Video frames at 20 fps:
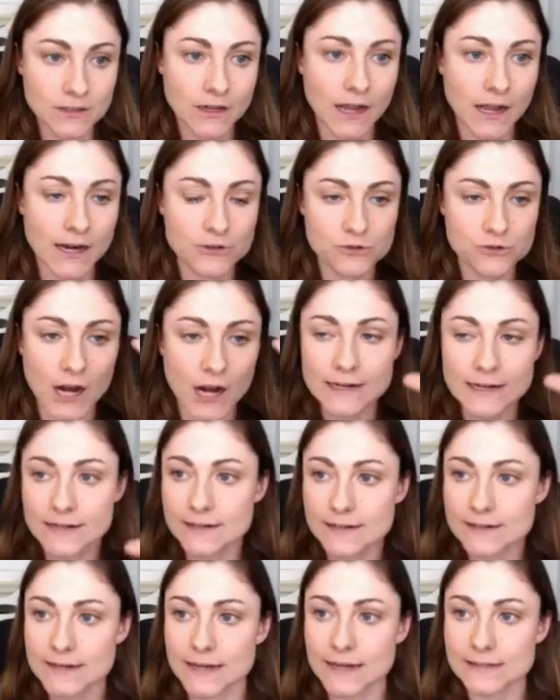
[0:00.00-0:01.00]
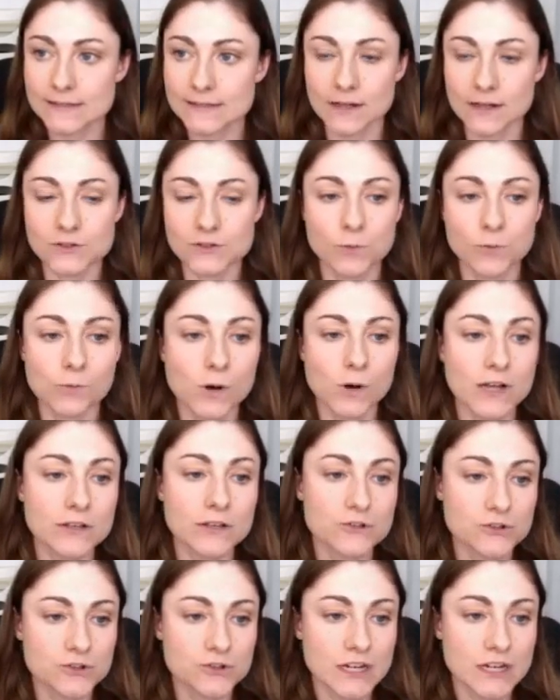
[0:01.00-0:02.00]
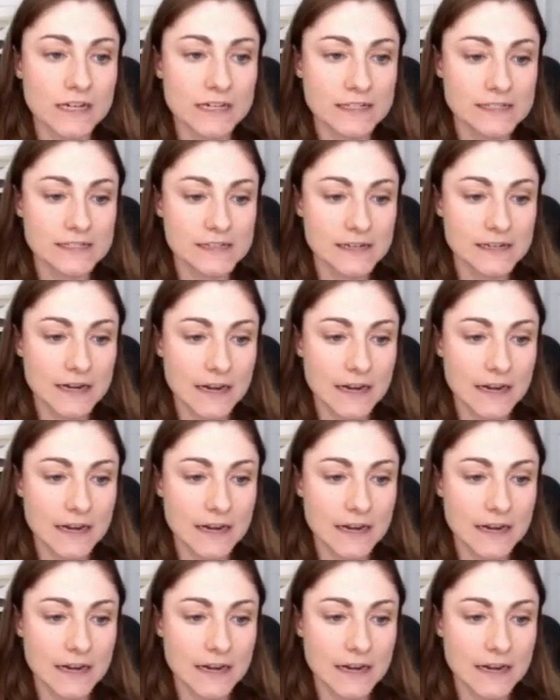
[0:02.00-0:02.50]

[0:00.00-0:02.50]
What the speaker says: I try to condense it onto one sheet.